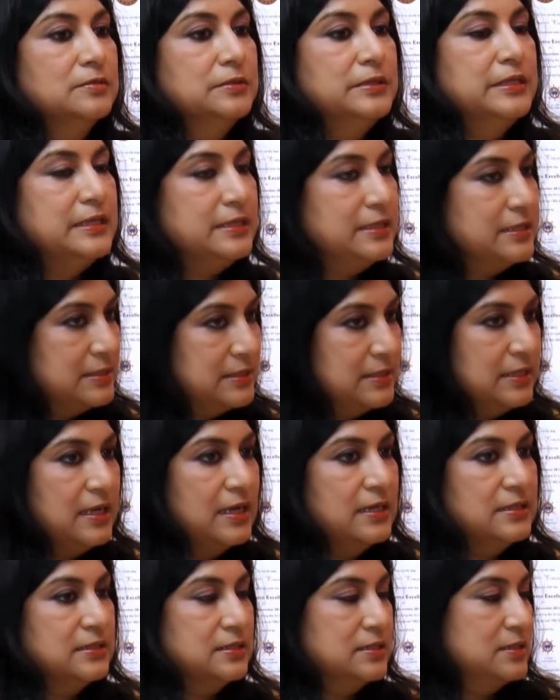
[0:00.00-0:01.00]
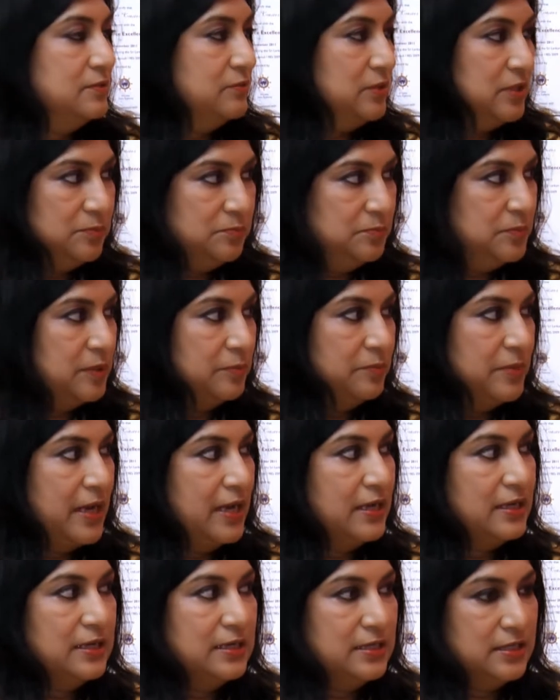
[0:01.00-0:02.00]
It is the largest development
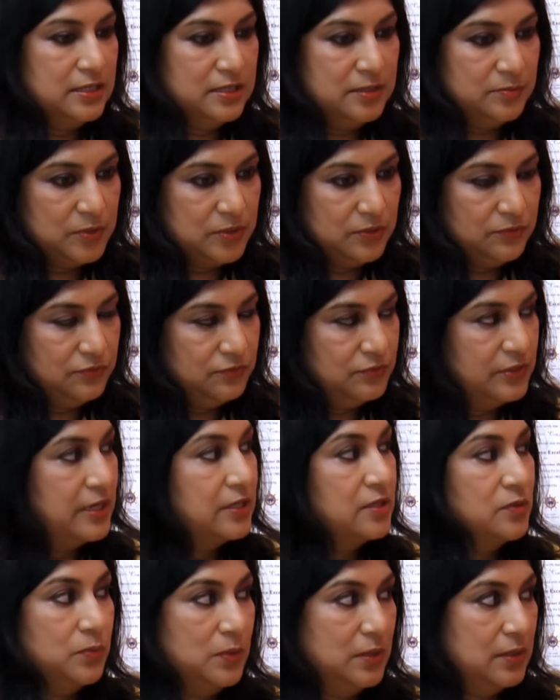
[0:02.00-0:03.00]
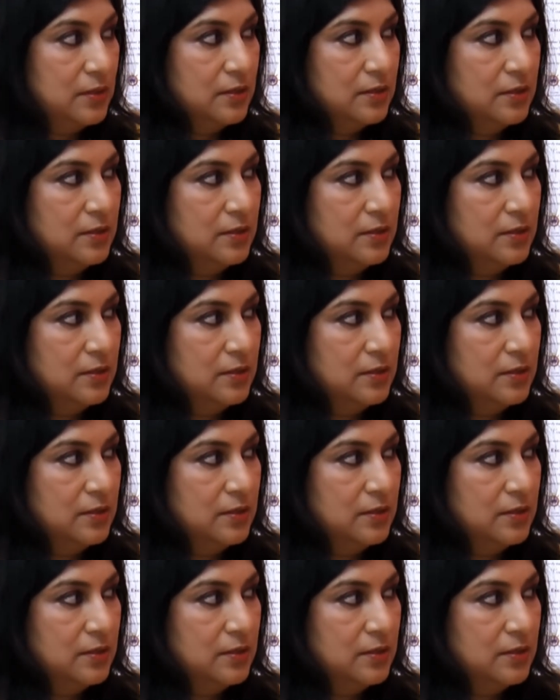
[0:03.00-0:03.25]
bank in terms of network.